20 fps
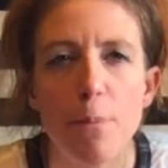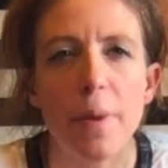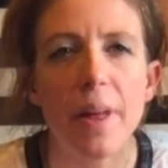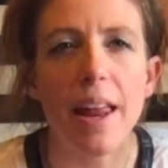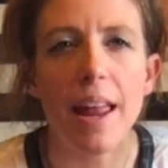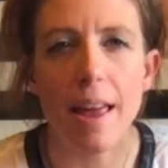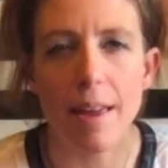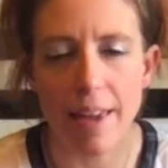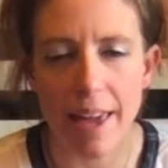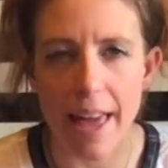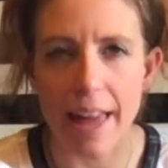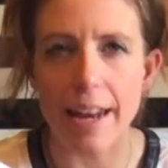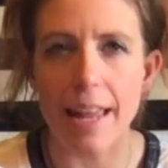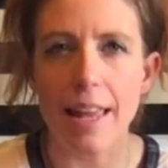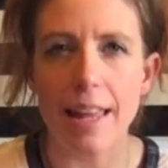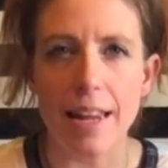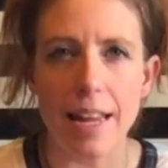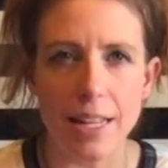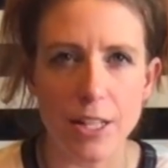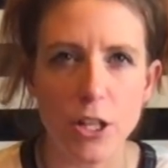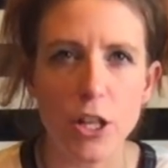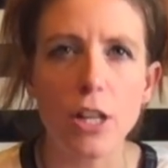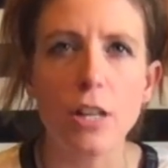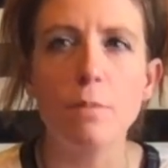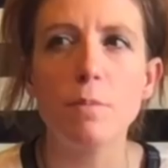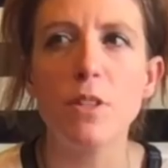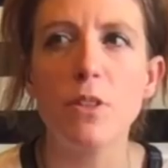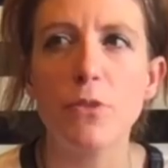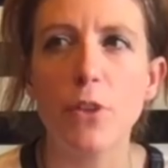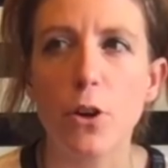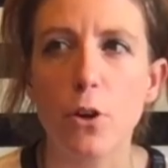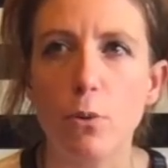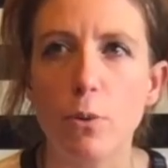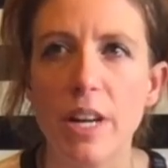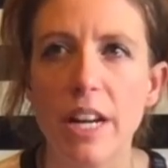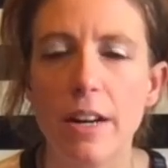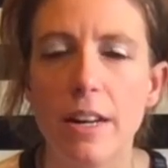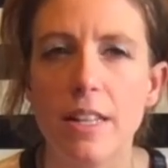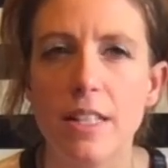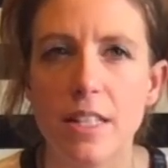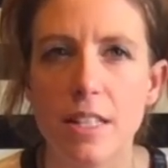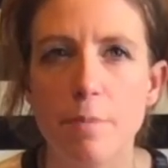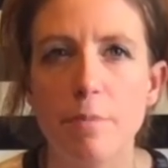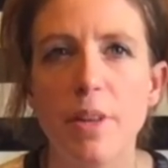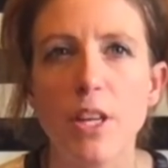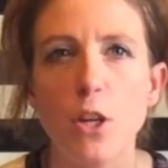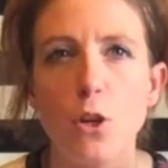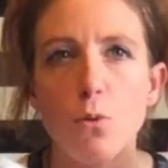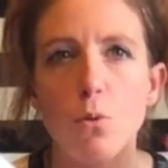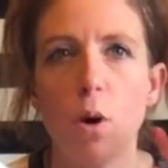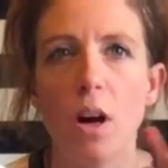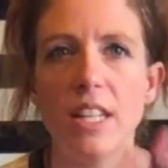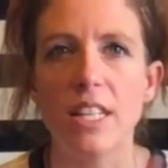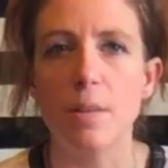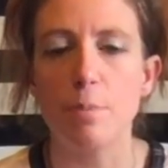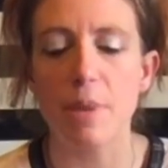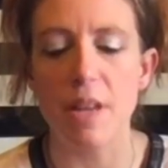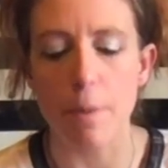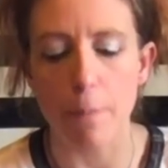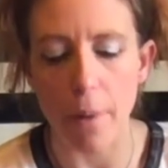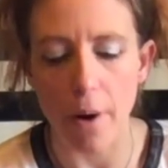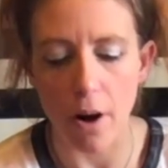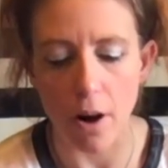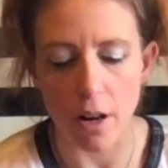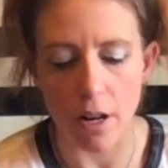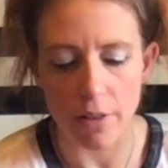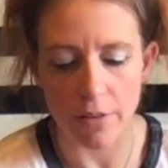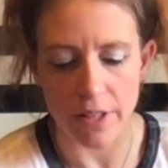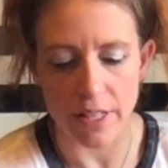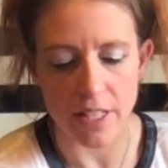But again, in terms of career, it's something you want to be a part of.